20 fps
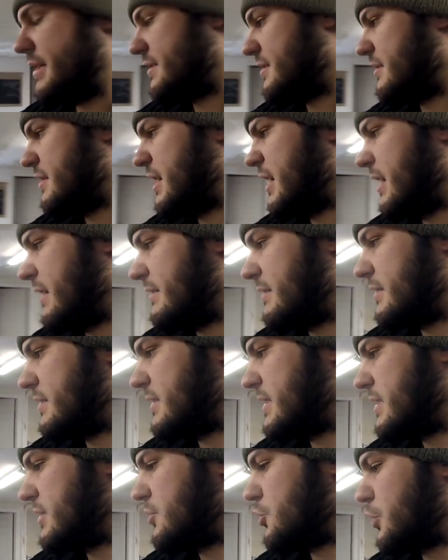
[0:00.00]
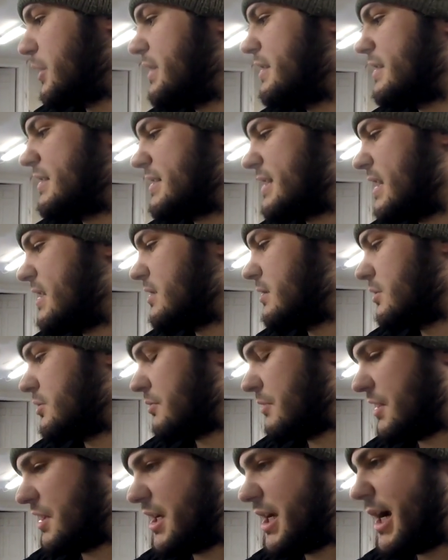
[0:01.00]
So you got to treat the sensors
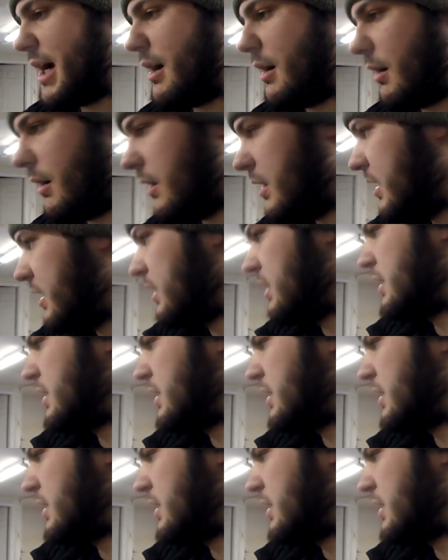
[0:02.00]
with care